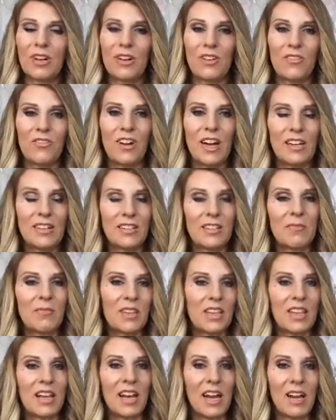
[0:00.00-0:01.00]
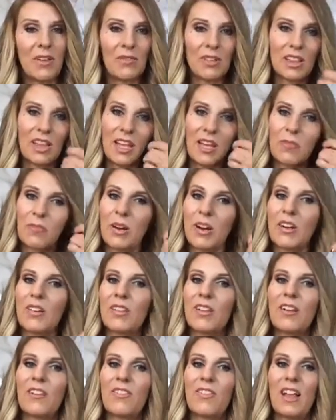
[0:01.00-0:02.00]
to find something that I would like better
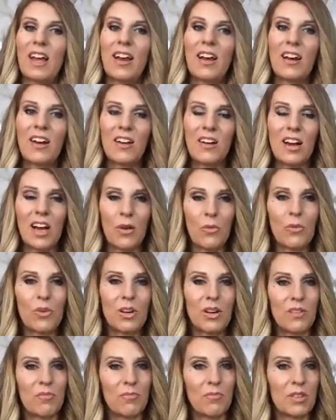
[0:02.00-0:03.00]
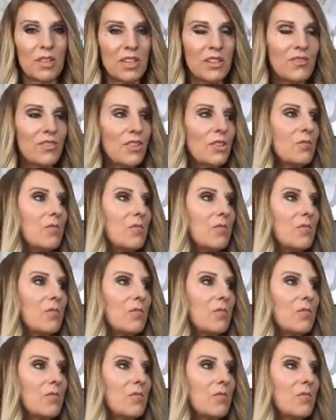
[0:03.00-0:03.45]
than a flat iron, I wouldn't have believed you